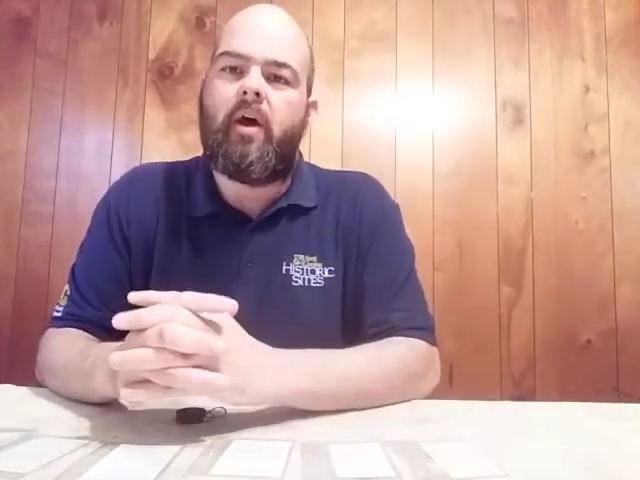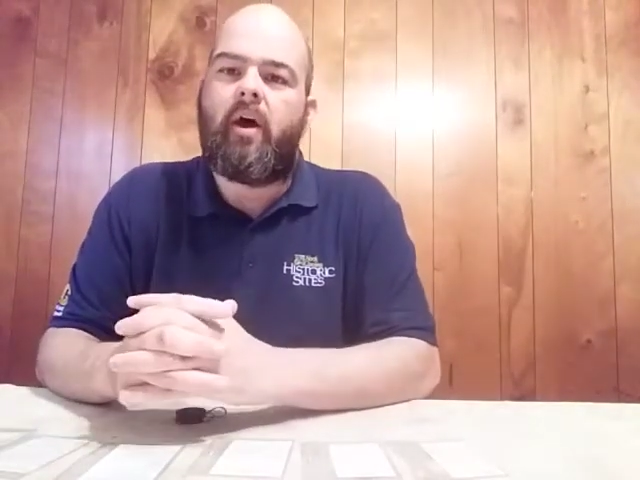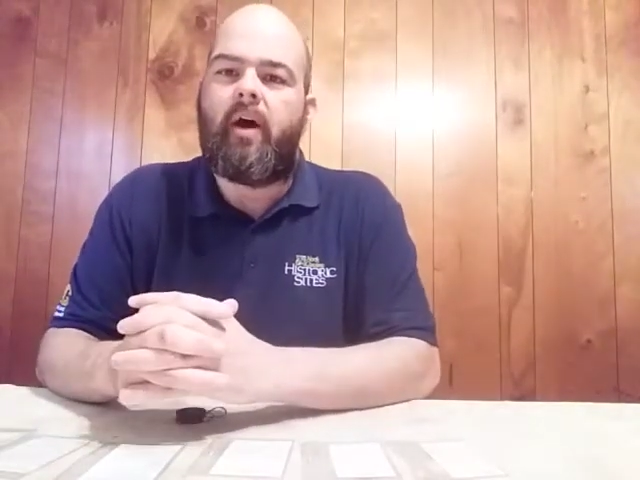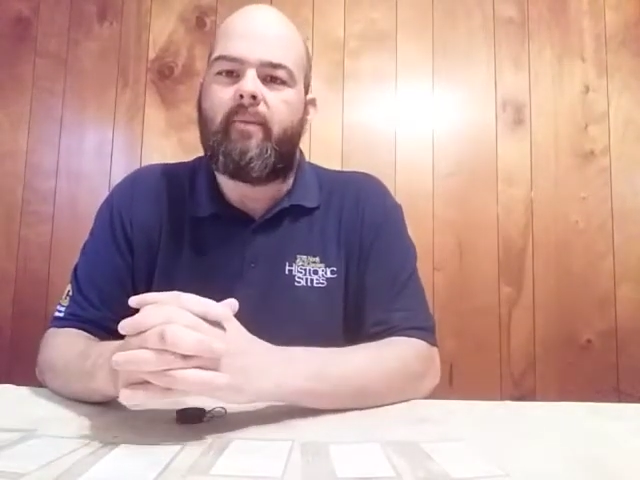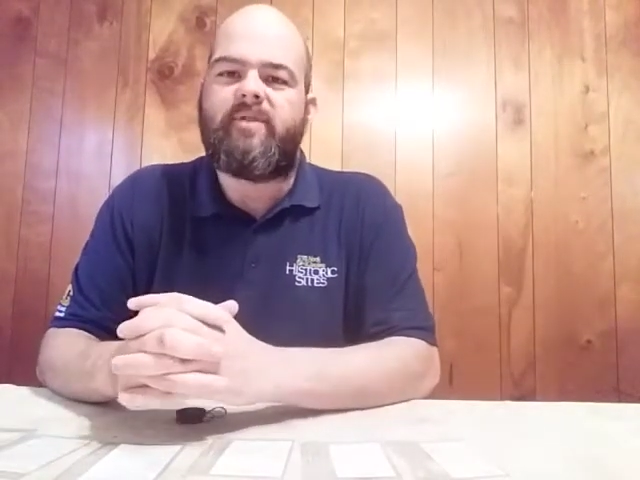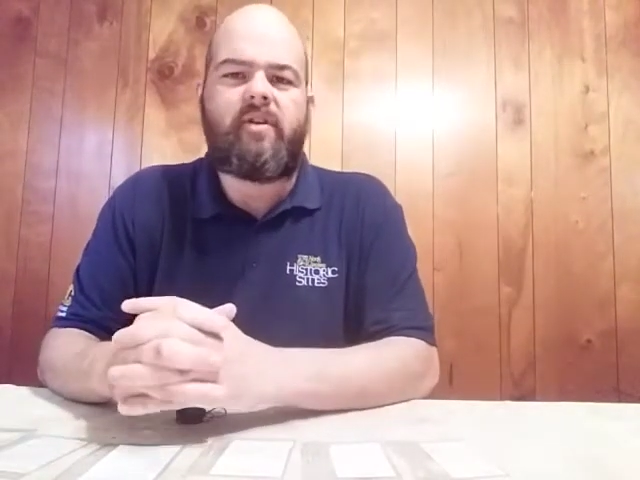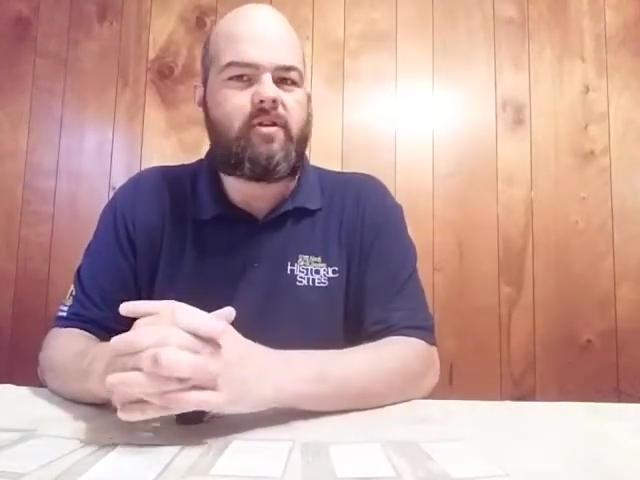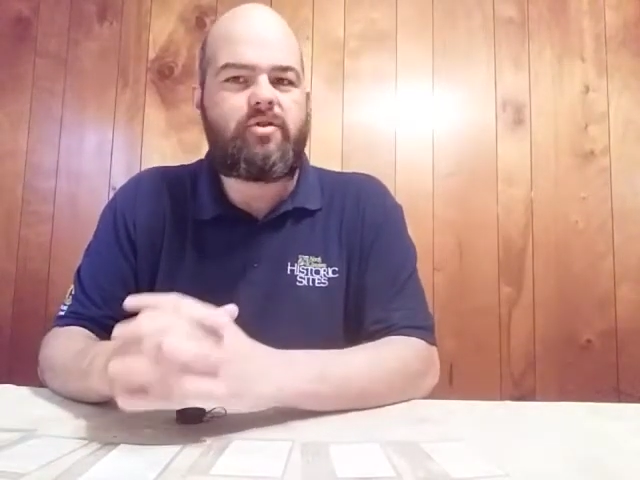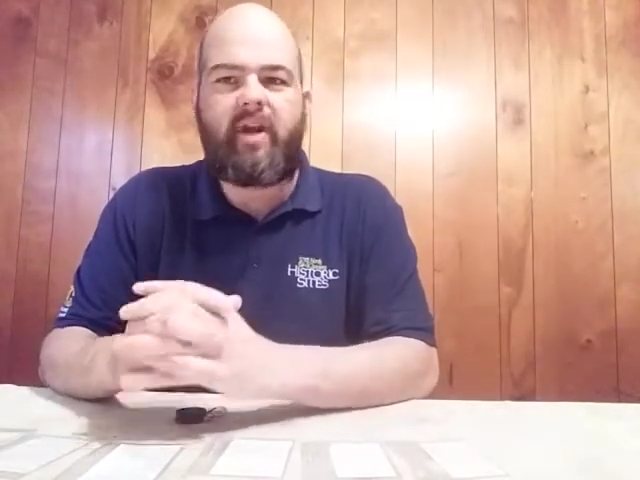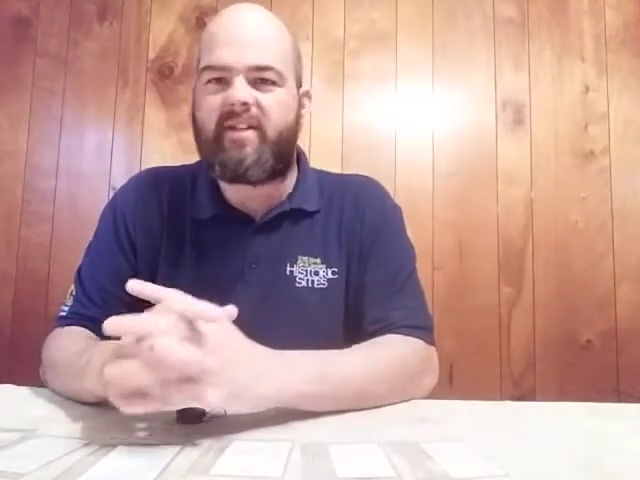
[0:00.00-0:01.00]
So
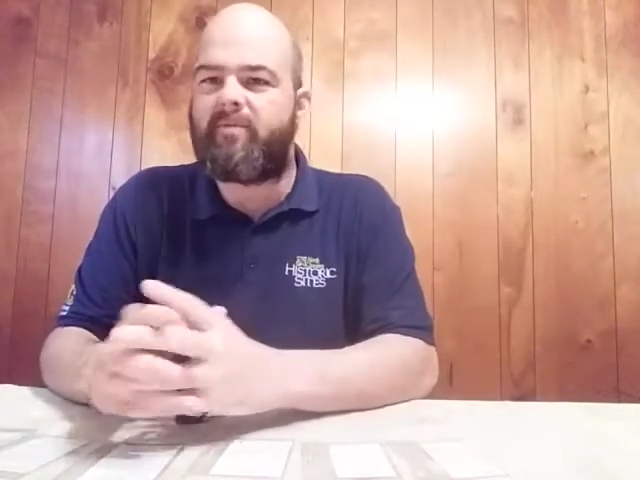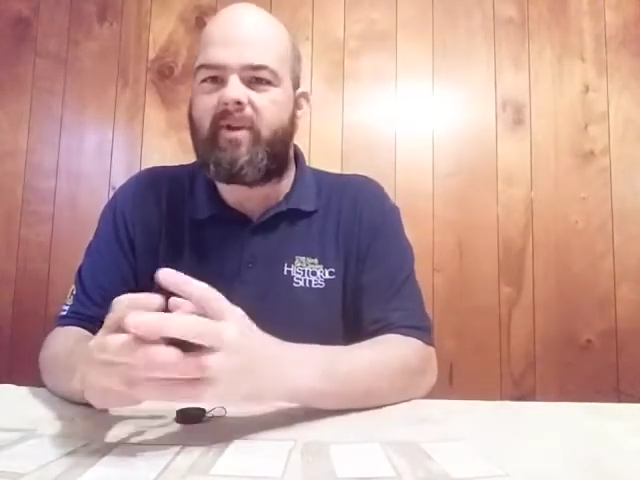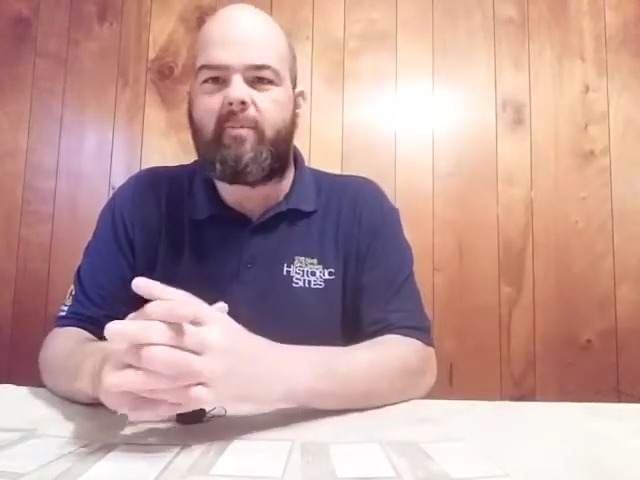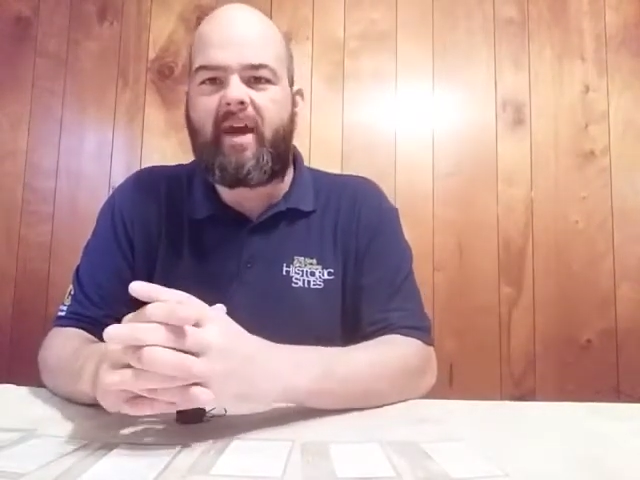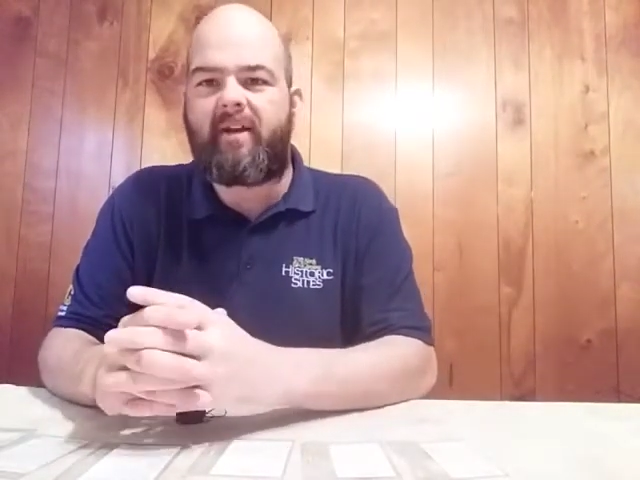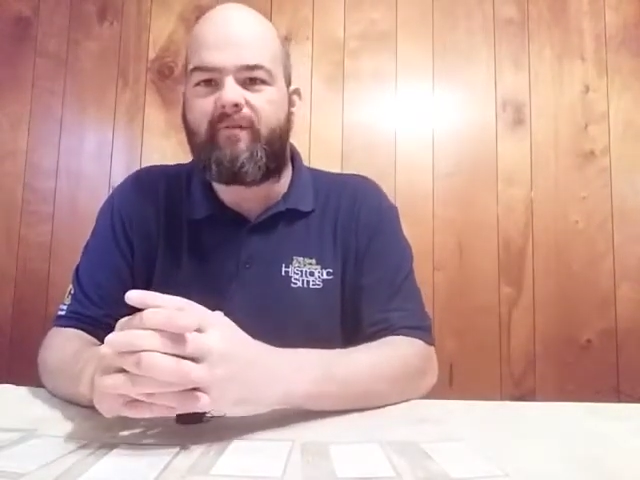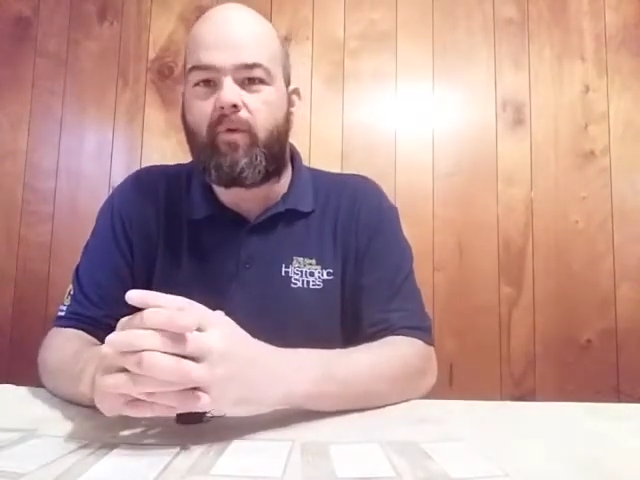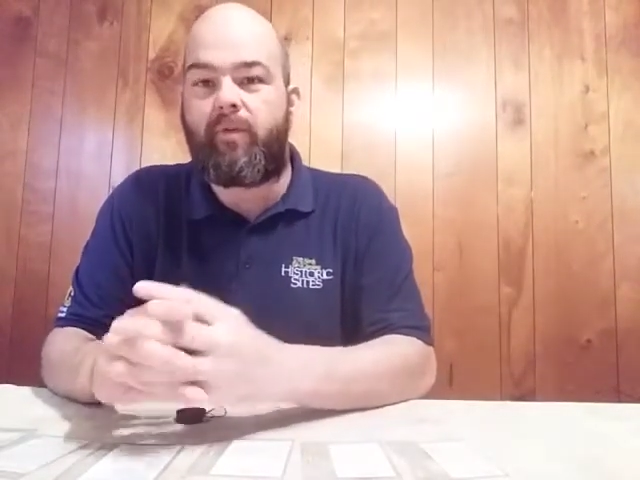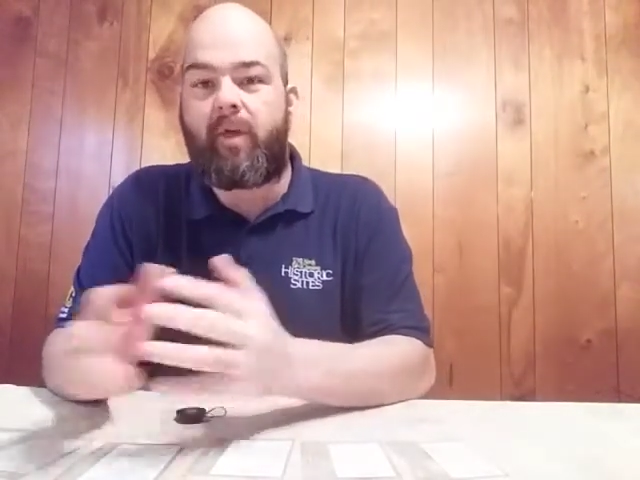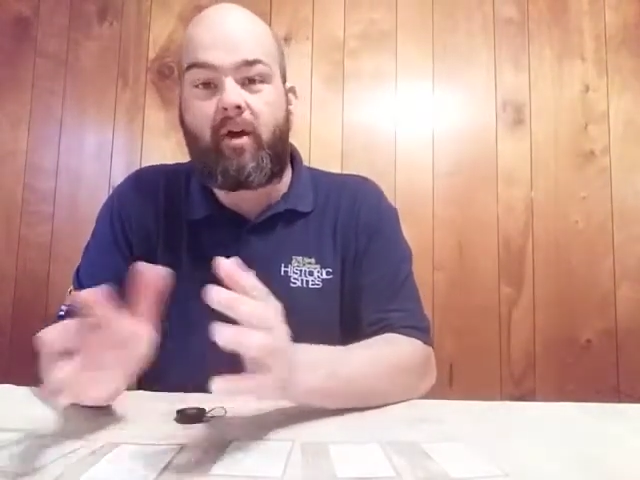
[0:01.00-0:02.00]
they're transmitting back and
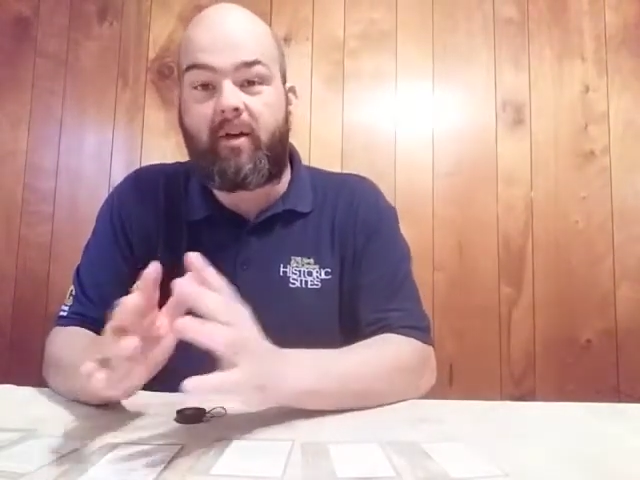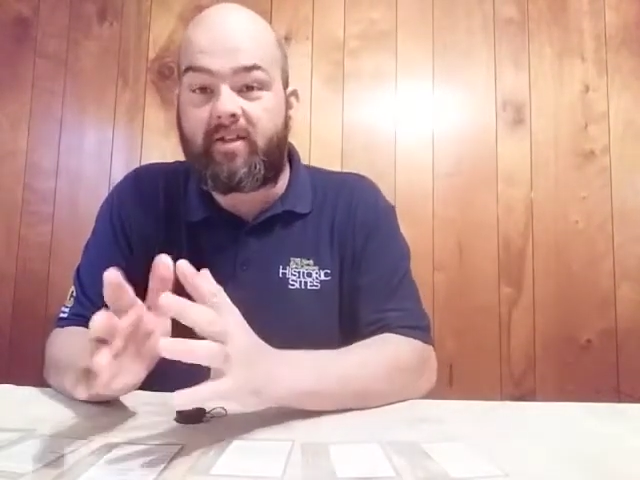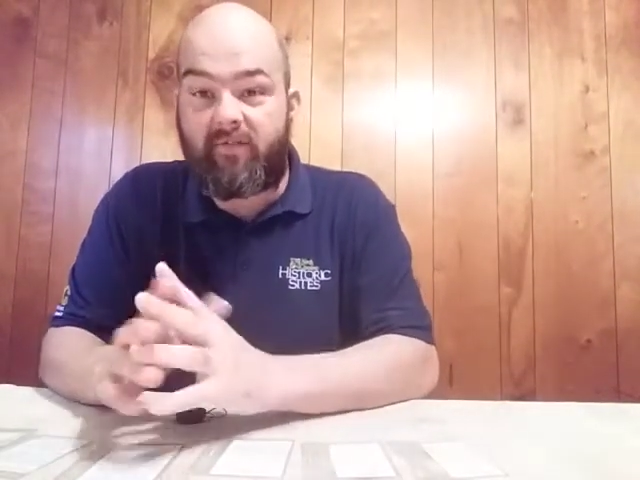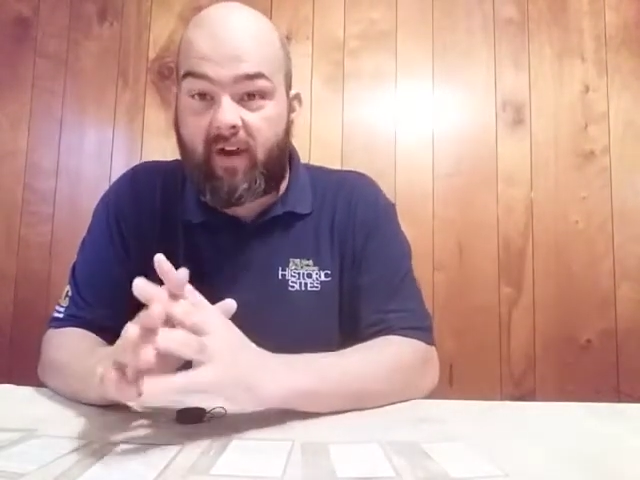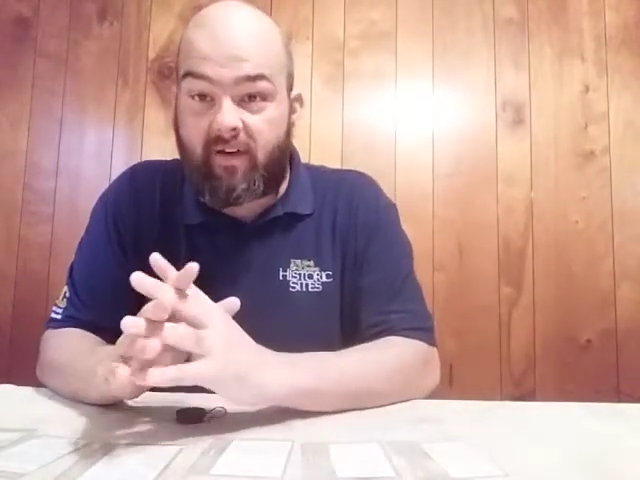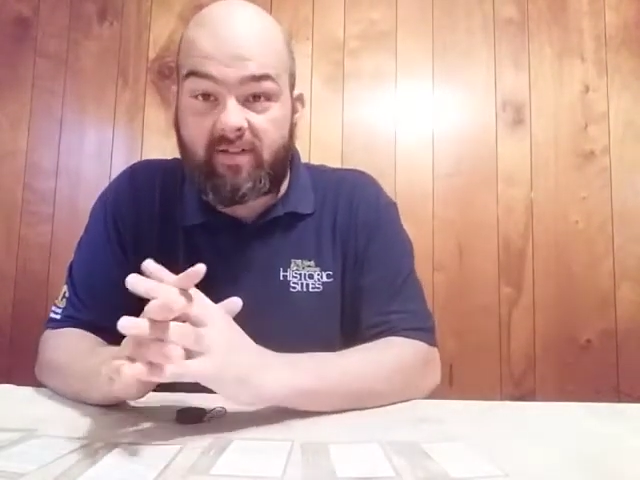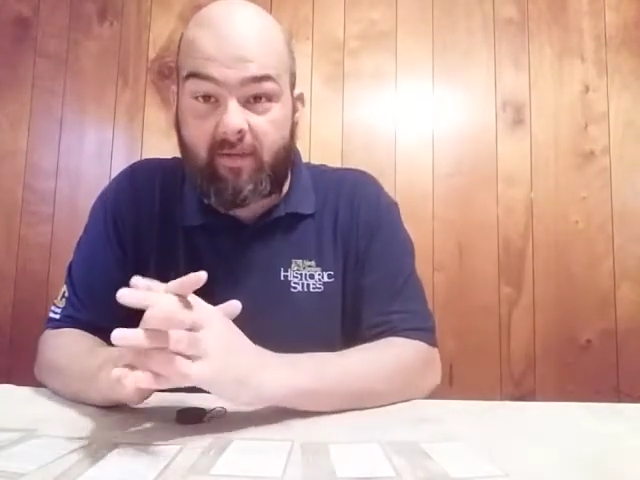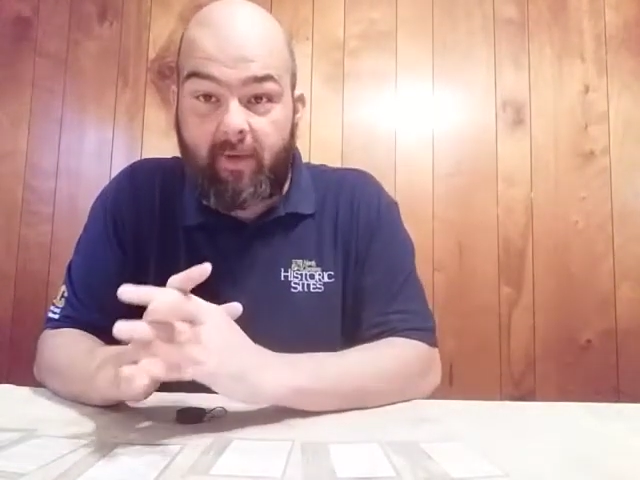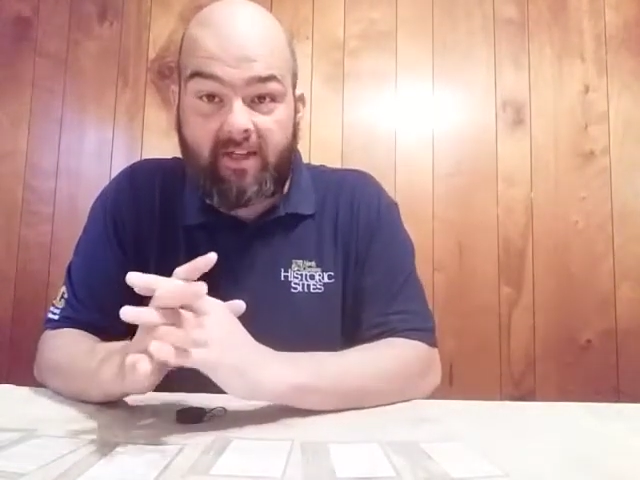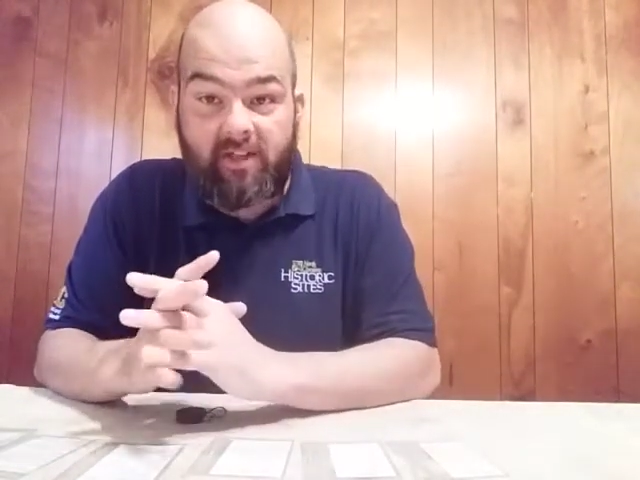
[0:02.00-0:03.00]
forth all kinds of viruses
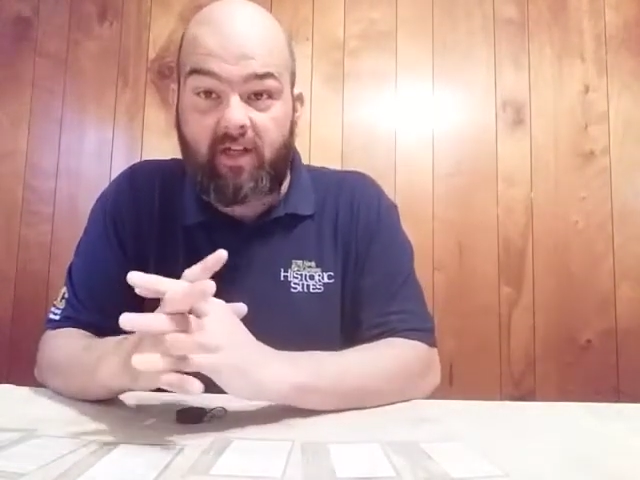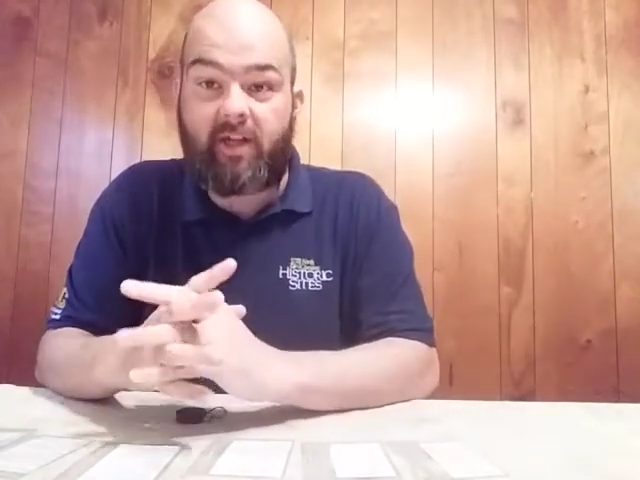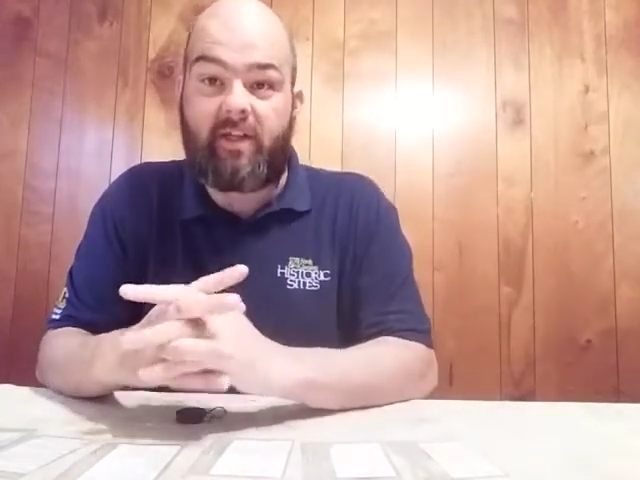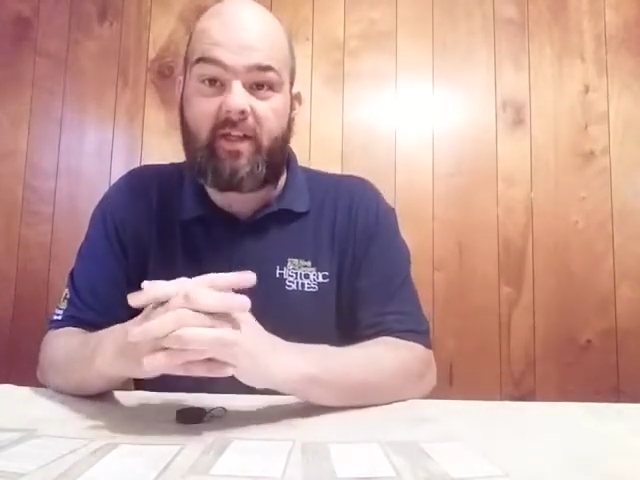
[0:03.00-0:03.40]
and bacteria,